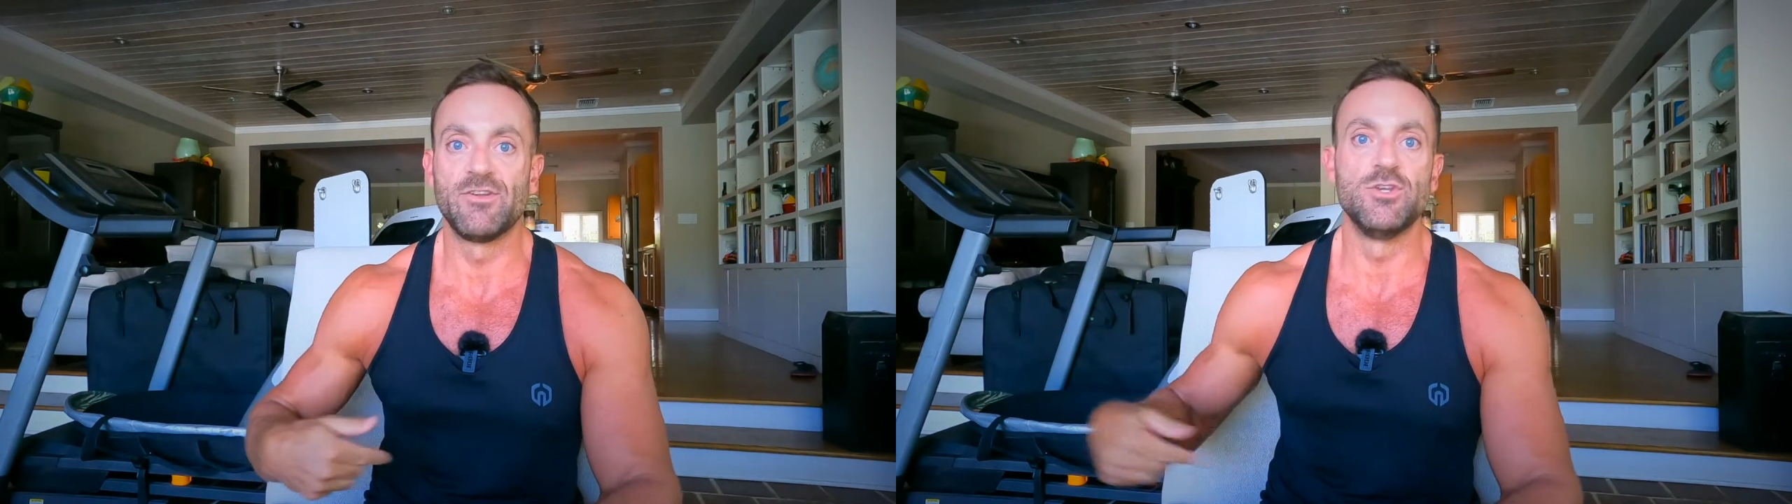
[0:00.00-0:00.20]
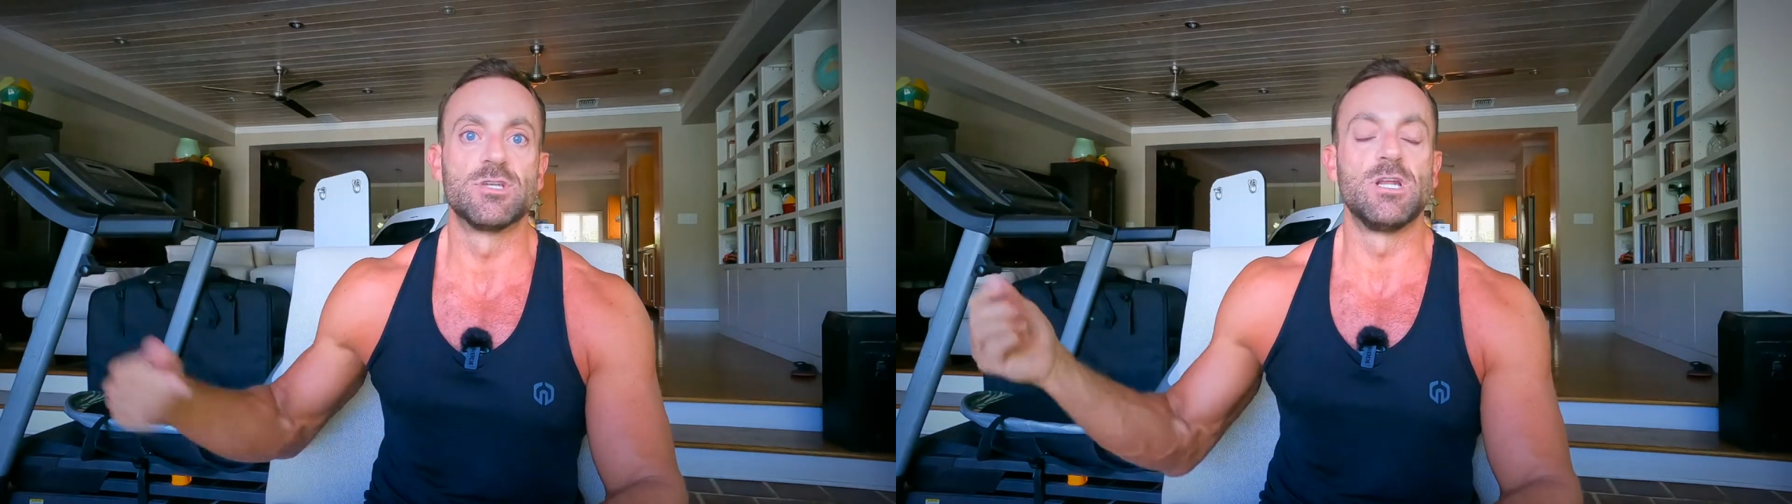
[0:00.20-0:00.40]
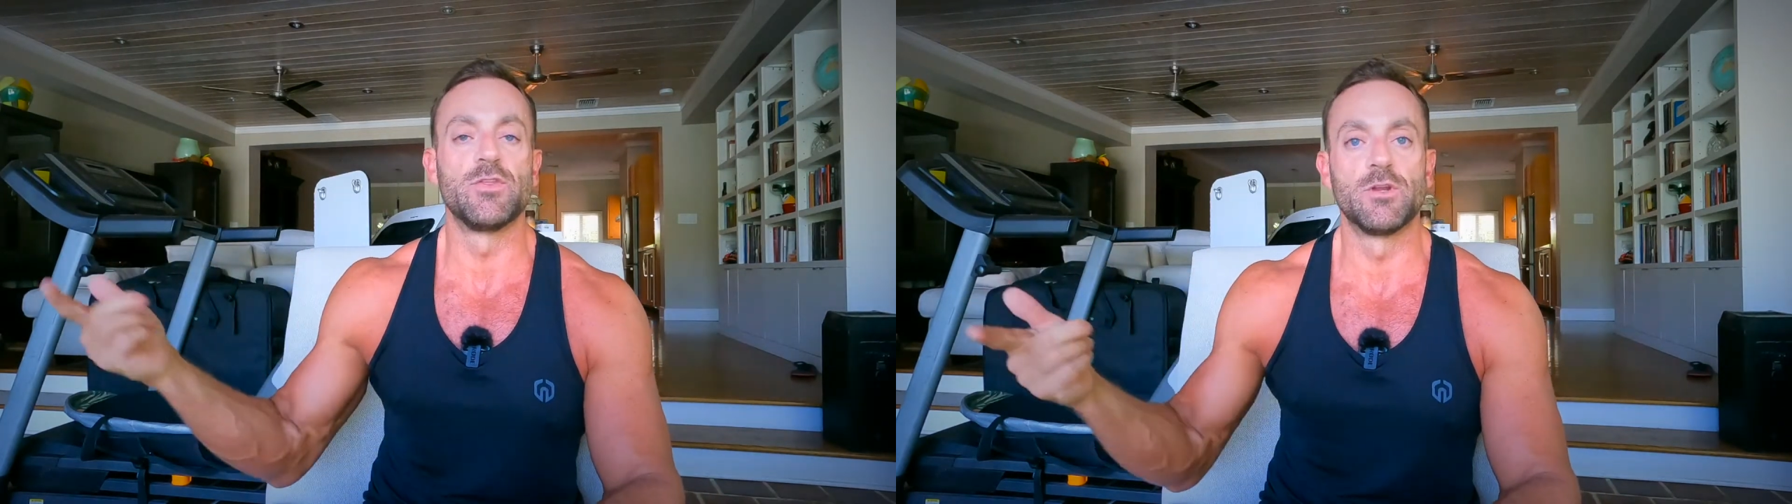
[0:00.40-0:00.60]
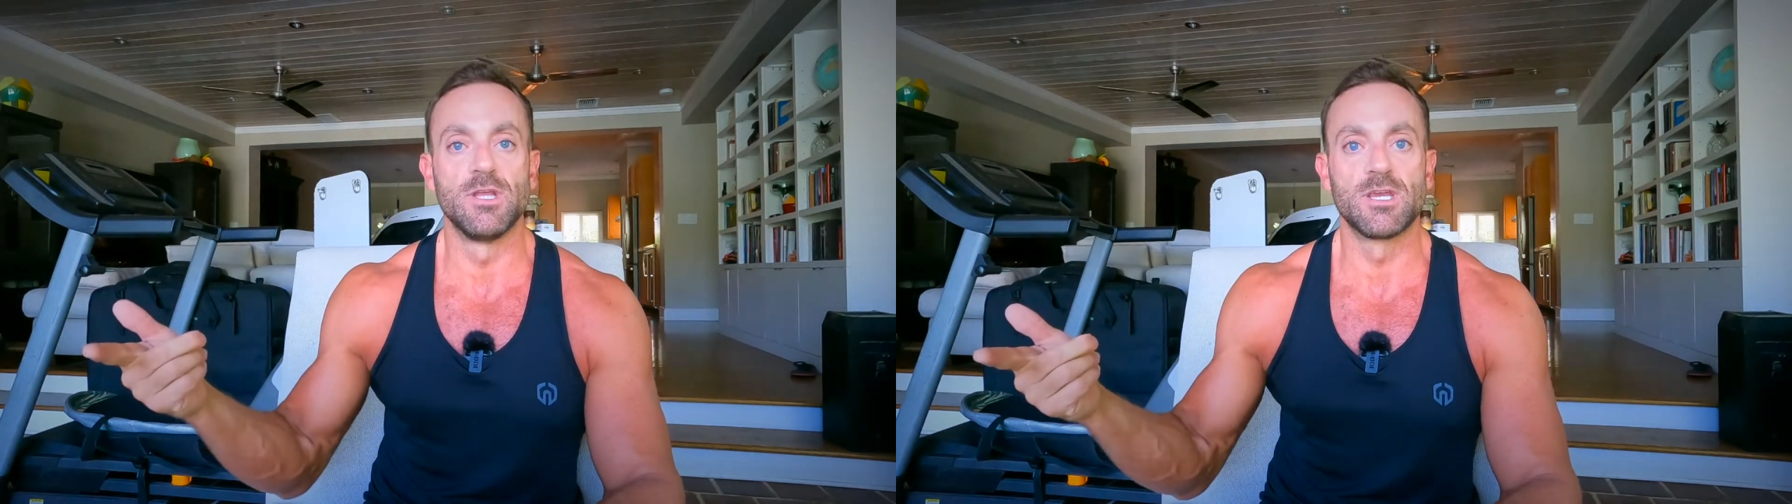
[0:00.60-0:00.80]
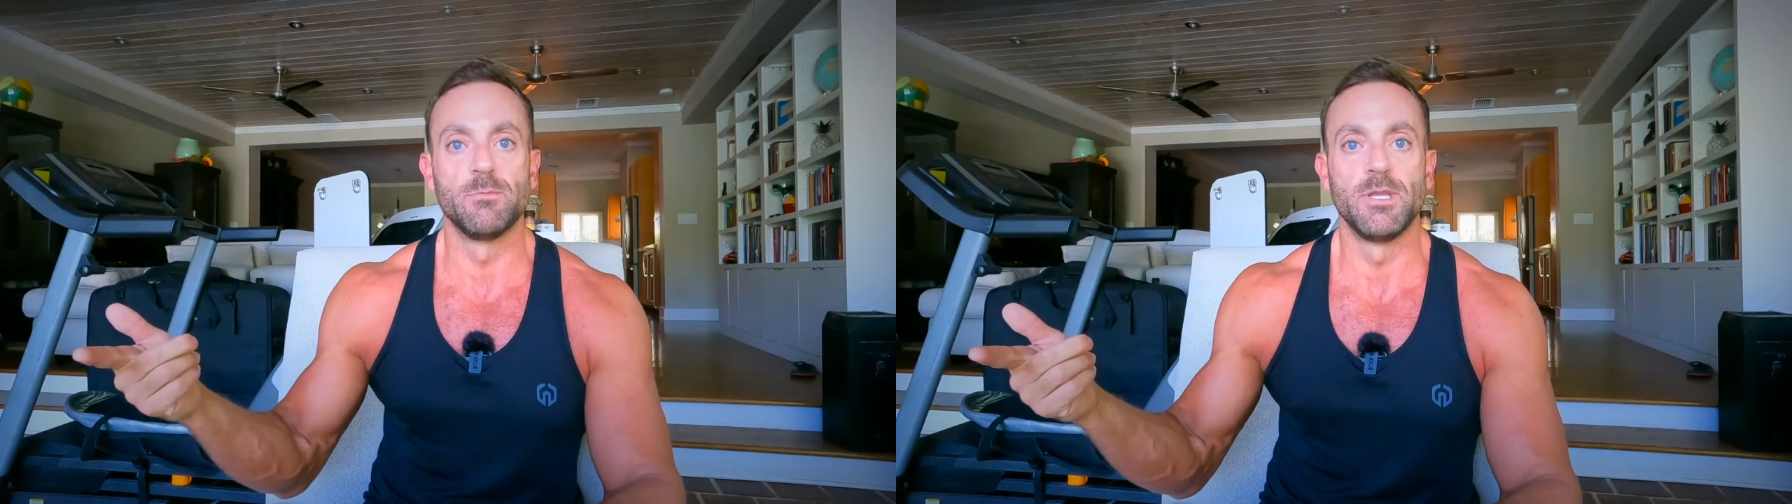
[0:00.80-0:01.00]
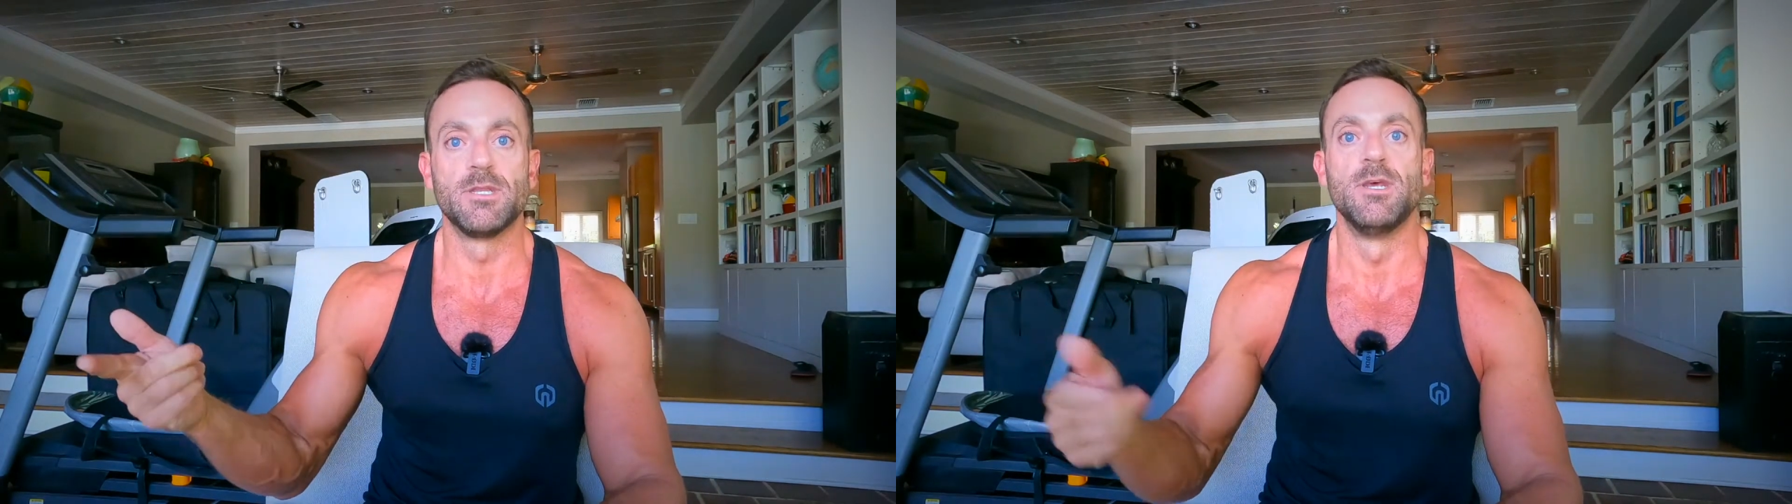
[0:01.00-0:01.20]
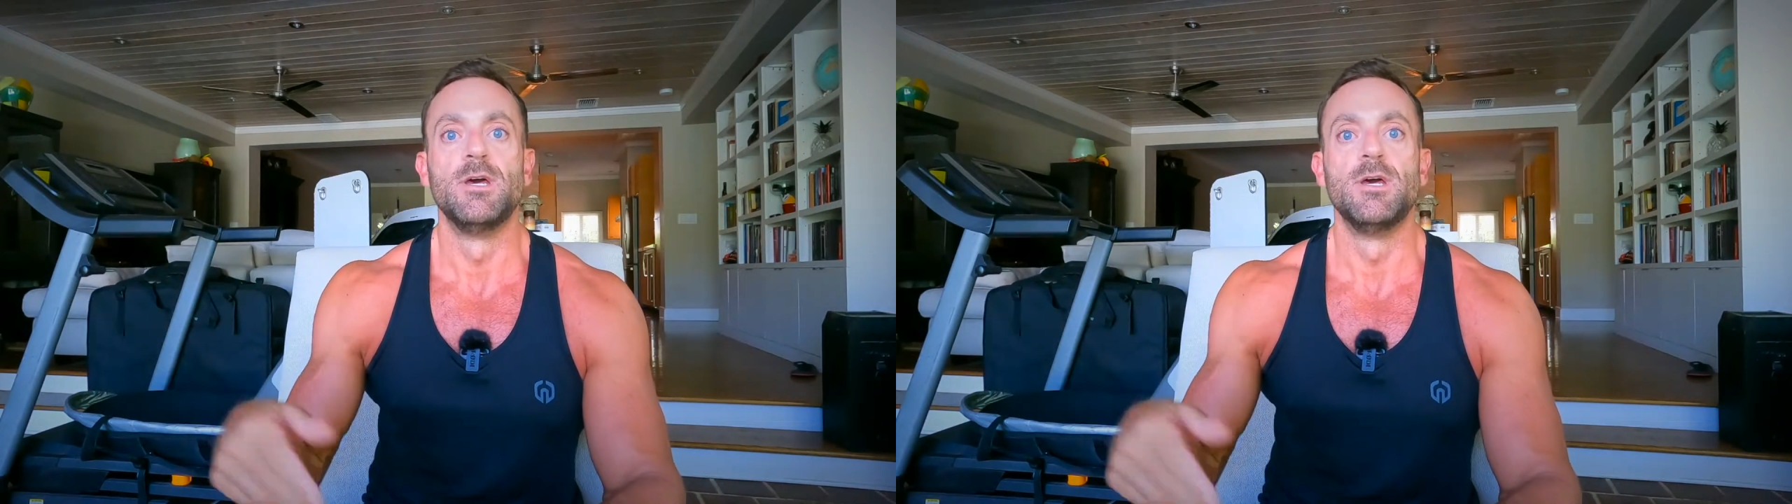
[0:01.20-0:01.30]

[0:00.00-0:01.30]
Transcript: to use another ligament,